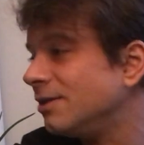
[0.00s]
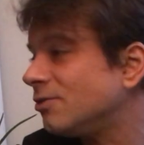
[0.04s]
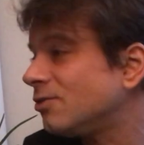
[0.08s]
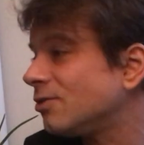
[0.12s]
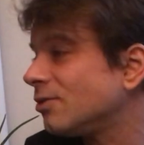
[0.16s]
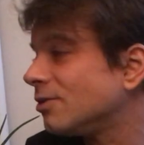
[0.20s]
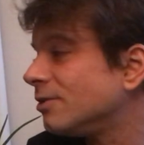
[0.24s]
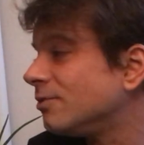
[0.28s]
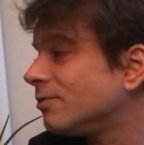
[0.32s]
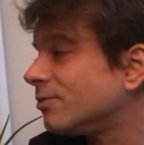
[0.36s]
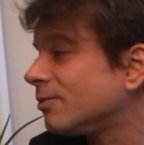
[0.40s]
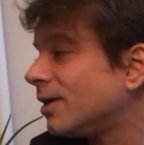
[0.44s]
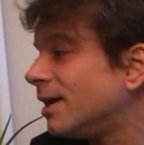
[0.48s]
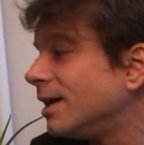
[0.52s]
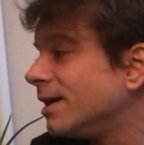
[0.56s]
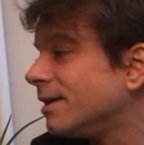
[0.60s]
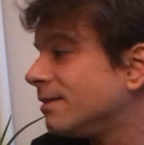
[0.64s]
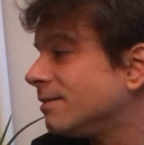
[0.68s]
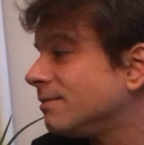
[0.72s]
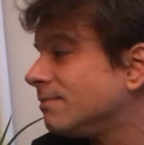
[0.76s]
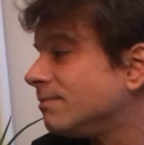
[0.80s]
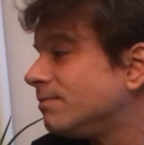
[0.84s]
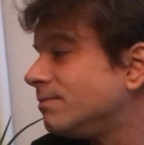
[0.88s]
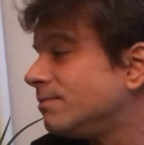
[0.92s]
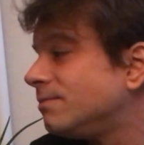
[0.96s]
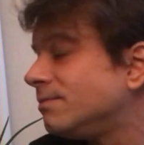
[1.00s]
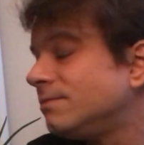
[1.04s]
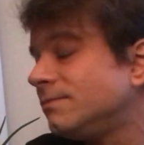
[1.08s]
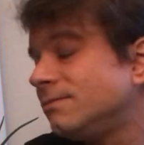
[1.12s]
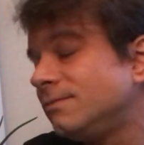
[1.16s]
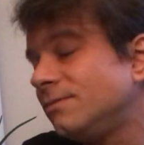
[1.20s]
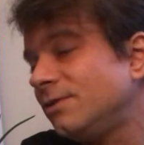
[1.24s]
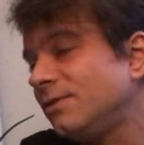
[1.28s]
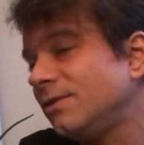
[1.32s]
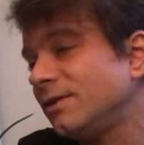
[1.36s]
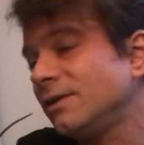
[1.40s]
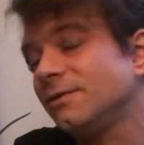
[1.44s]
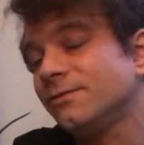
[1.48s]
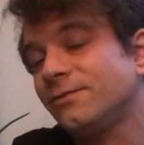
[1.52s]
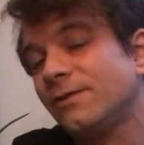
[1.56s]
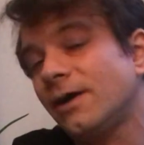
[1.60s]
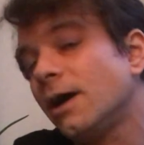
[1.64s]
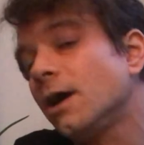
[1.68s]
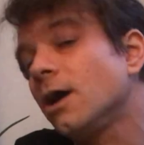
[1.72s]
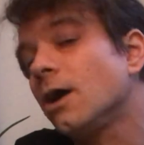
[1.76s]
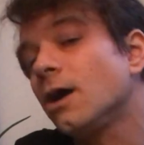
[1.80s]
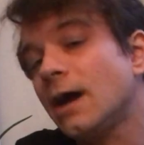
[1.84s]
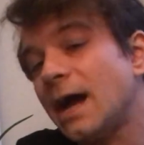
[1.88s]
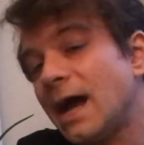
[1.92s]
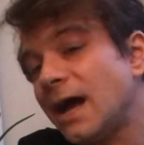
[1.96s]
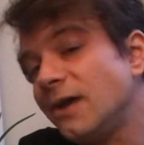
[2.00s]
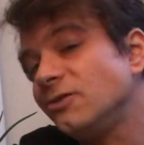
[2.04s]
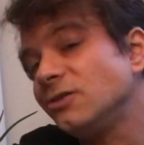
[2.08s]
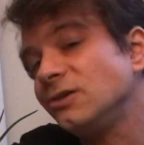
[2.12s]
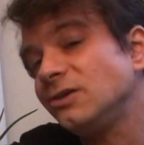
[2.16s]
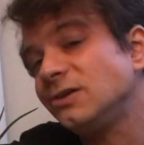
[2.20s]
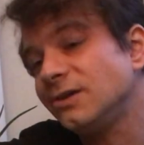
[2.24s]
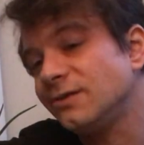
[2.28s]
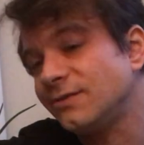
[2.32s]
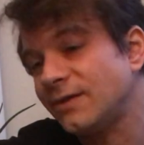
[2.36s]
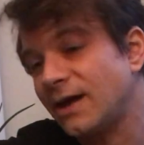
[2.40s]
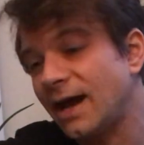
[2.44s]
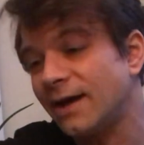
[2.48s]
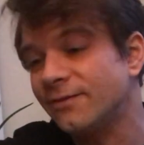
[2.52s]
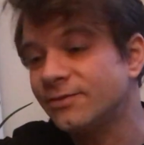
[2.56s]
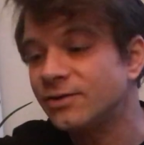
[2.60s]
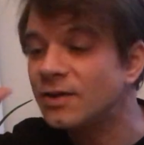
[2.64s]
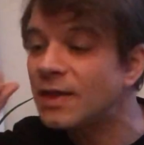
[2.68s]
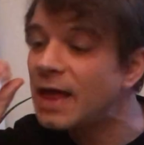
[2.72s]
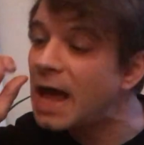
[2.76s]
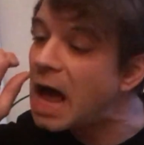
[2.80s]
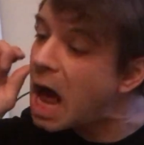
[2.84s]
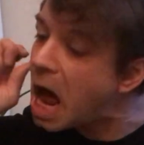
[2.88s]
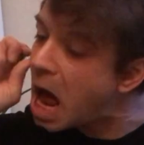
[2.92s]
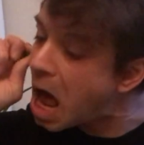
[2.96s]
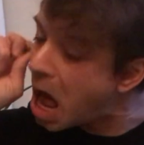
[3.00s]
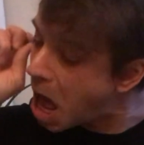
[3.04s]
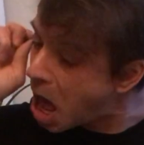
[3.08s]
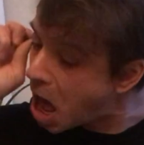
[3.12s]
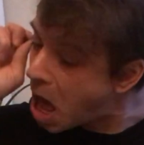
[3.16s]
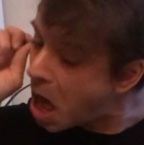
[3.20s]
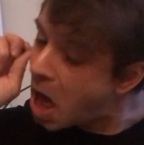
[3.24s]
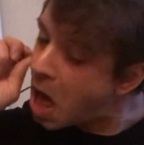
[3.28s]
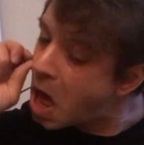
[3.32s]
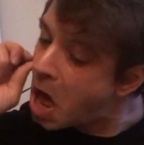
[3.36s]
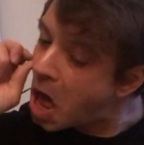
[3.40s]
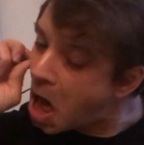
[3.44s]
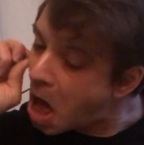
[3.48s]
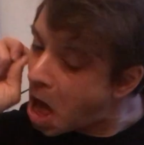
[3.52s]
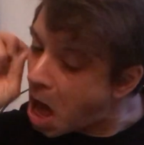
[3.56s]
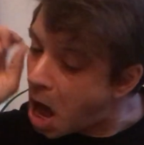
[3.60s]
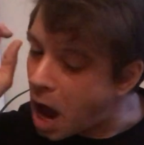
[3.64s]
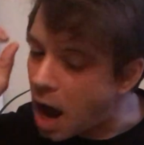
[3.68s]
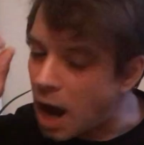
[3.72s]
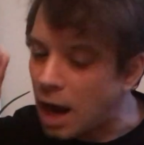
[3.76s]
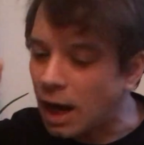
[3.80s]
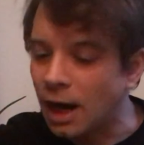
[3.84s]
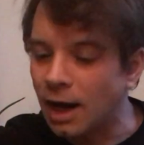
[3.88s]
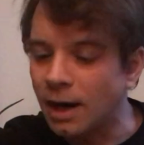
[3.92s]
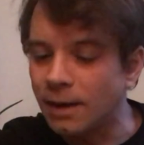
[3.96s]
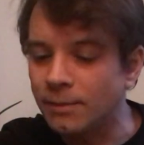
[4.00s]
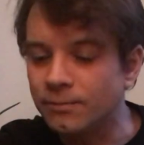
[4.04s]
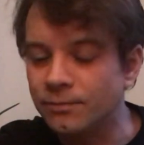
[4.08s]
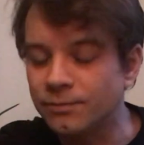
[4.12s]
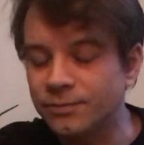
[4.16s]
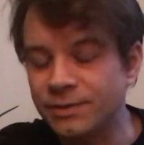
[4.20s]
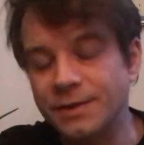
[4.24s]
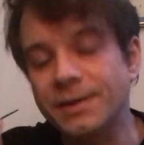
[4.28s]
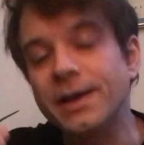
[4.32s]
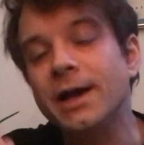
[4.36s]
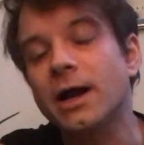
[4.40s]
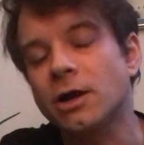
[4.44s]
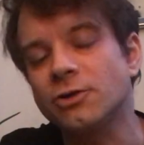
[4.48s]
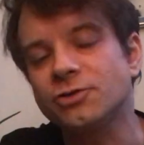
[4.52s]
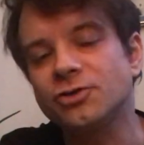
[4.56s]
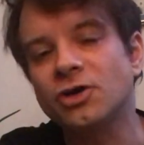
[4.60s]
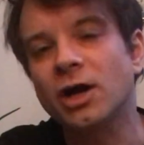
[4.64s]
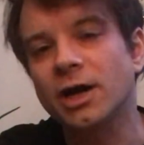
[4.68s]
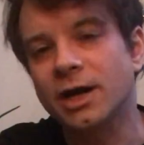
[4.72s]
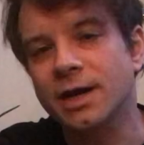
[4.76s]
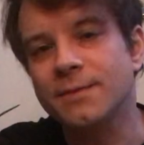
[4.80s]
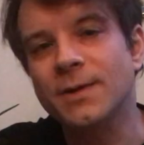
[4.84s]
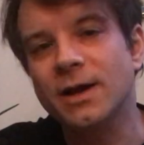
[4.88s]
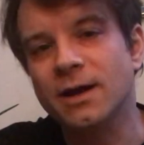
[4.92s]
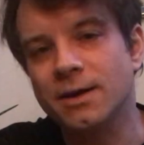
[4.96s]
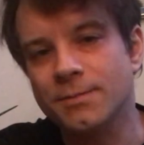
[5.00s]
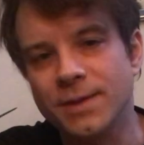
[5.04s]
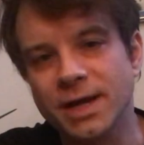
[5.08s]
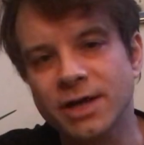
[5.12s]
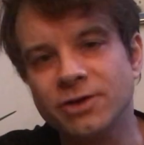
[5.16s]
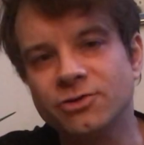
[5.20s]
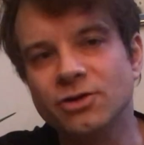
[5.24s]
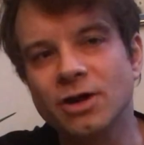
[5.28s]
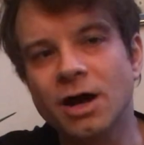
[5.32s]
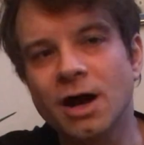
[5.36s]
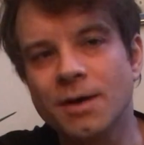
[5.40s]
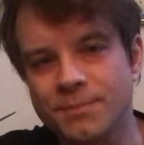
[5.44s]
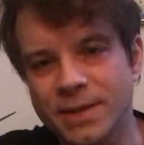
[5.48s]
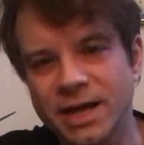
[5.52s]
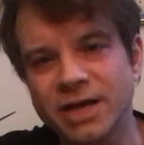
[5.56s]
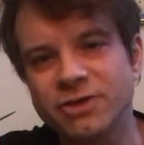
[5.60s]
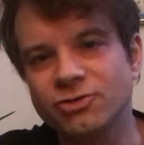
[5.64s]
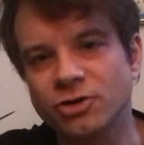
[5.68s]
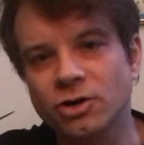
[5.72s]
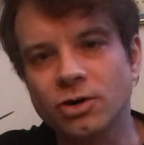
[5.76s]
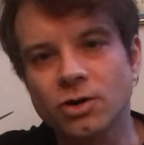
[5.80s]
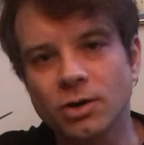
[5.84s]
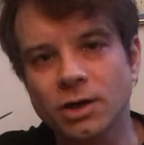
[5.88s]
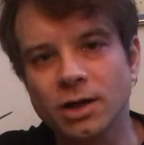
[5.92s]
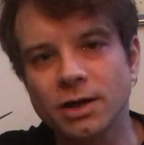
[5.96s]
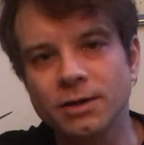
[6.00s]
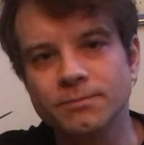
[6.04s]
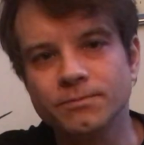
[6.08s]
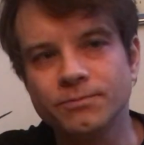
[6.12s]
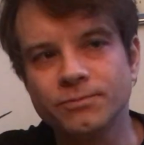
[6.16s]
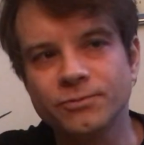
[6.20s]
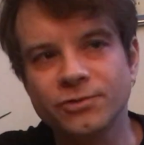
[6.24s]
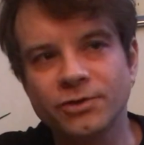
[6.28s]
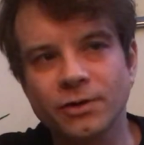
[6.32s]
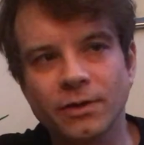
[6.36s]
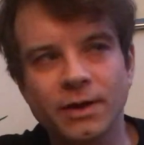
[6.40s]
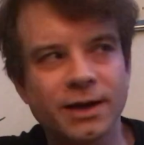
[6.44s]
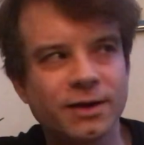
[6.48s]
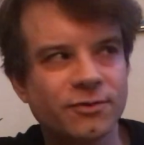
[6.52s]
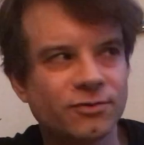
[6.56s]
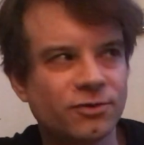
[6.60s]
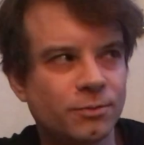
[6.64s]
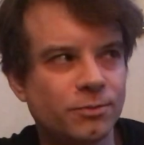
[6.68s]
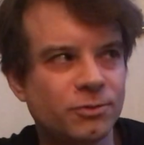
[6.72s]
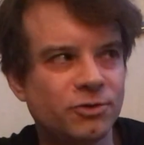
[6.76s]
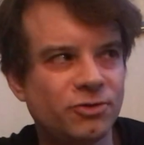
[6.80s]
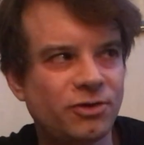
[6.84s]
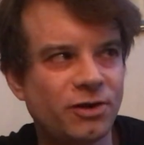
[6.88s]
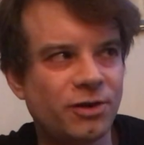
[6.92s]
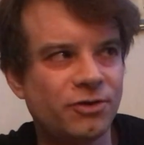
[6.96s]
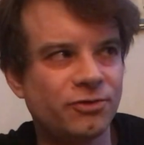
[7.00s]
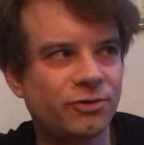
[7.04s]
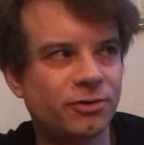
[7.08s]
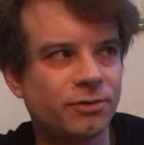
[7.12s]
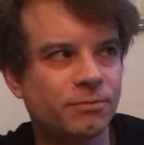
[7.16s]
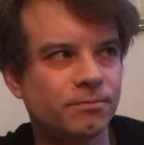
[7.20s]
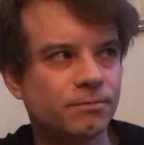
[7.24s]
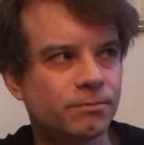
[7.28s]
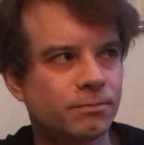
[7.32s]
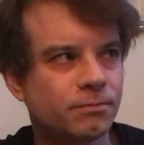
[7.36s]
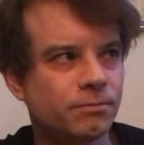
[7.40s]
sort of like signifier or adjective after that, then they are talking about a major chord. So like if someone says,